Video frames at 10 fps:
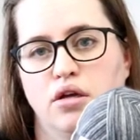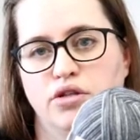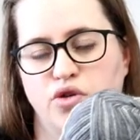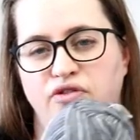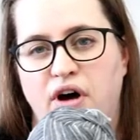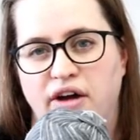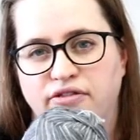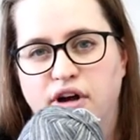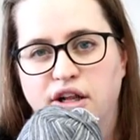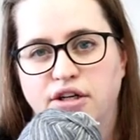So
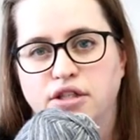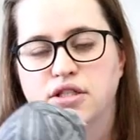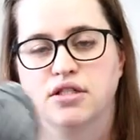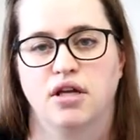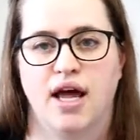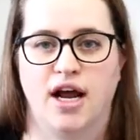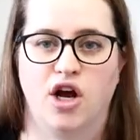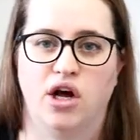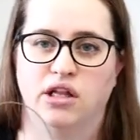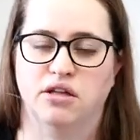5 colors. And I got